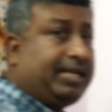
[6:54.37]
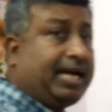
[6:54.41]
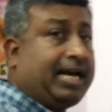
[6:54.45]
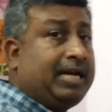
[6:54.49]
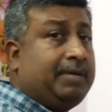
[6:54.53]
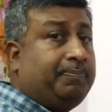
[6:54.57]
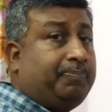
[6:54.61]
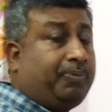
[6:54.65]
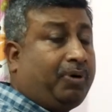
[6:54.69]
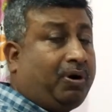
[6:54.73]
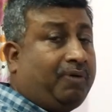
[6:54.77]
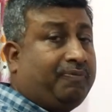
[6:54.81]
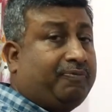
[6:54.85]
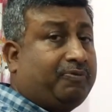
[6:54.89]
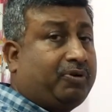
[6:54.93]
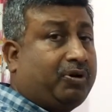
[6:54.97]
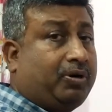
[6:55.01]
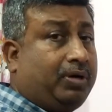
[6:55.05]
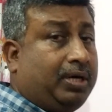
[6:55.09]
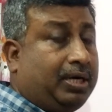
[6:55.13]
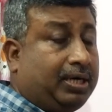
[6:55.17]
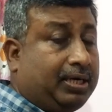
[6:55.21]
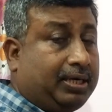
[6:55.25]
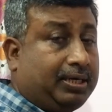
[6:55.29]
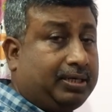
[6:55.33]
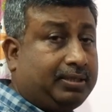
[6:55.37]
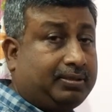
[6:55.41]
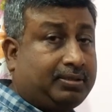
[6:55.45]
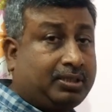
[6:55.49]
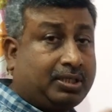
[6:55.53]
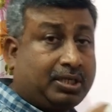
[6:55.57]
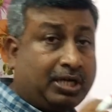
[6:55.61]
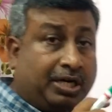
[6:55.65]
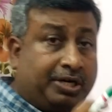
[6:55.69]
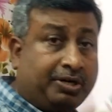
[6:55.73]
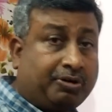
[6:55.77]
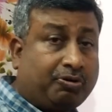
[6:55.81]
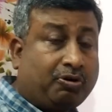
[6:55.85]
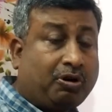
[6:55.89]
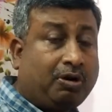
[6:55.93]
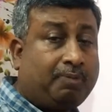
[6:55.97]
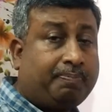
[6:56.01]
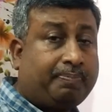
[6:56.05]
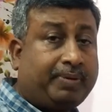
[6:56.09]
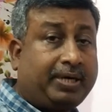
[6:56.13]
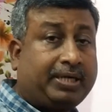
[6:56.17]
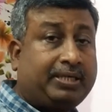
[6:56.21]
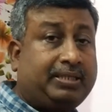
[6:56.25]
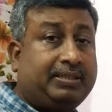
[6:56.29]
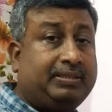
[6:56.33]
type of control
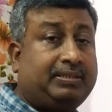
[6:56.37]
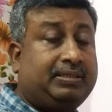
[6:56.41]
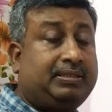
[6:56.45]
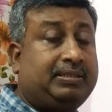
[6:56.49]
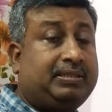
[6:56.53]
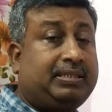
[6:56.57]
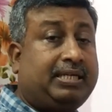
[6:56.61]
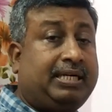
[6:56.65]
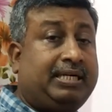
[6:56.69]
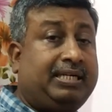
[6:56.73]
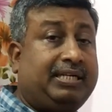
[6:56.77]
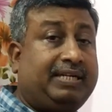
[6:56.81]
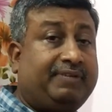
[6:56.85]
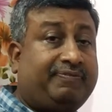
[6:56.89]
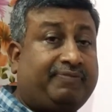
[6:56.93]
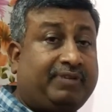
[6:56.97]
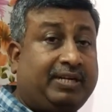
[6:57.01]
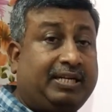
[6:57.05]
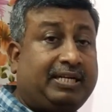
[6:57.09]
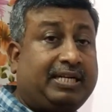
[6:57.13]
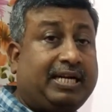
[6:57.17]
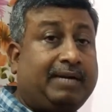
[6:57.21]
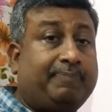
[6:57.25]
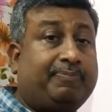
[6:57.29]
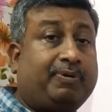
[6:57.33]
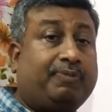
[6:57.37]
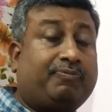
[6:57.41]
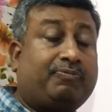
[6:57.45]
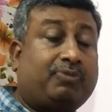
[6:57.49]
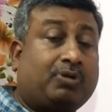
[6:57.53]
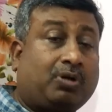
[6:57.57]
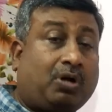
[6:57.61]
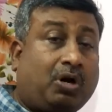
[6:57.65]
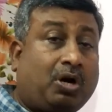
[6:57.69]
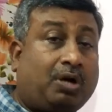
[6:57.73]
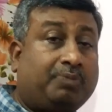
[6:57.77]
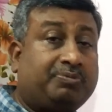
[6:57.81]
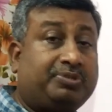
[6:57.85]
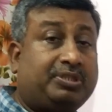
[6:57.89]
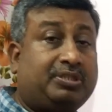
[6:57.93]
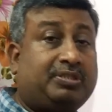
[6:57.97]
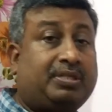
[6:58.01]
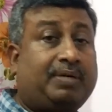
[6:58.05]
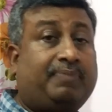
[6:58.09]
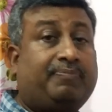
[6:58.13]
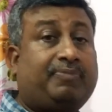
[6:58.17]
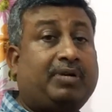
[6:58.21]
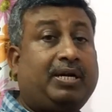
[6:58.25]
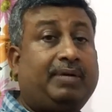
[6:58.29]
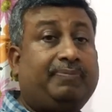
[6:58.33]
practices and different type of crops,
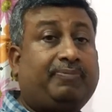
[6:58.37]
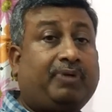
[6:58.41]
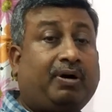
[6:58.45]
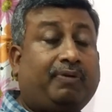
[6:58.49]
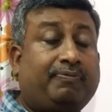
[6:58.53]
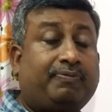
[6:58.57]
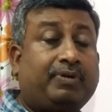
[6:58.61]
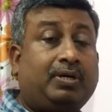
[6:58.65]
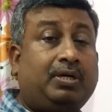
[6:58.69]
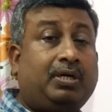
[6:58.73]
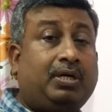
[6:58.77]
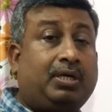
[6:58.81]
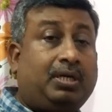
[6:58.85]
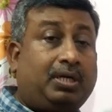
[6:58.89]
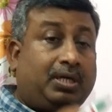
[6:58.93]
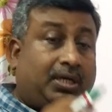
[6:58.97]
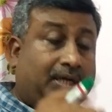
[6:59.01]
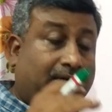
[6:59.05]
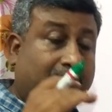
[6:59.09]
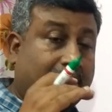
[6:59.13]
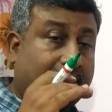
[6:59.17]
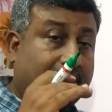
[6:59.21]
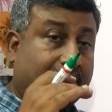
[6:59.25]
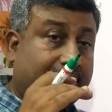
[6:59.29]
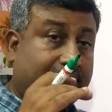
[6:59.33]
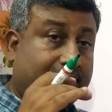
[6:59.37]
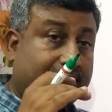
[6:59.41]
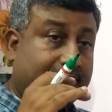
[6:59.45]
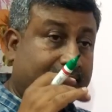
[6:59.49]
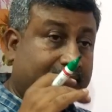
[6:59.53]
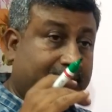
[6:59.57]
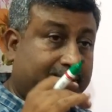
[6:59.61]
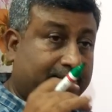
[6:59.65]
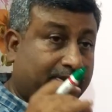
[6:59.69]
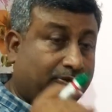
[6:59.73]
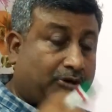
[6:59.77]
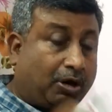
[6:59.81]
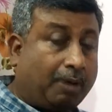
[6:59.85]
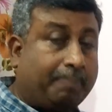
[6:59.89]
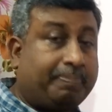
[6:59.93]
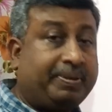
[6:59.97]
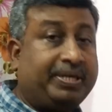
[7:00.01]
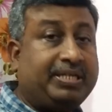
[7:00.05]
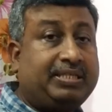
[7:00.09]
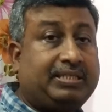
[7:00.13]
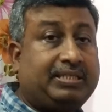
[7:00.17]
different type of cropping